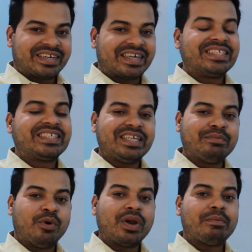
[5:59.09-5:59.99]
consider
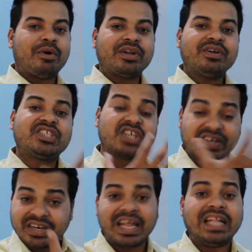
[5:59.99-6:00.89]
more about your
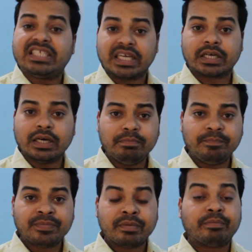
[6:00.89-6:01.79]
general health
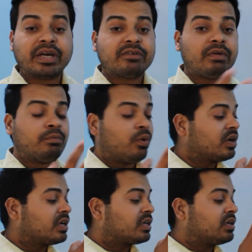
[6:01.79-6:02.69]
checkup, but you will more